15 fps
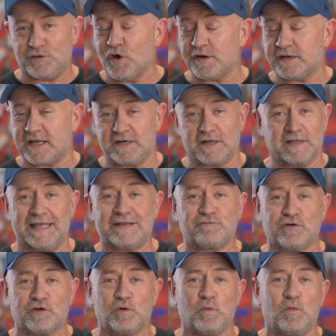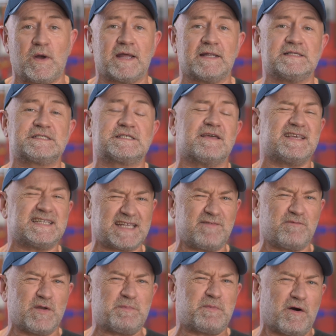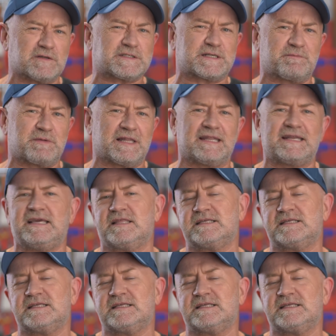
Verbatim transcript: not an electrical one, so there's every possibility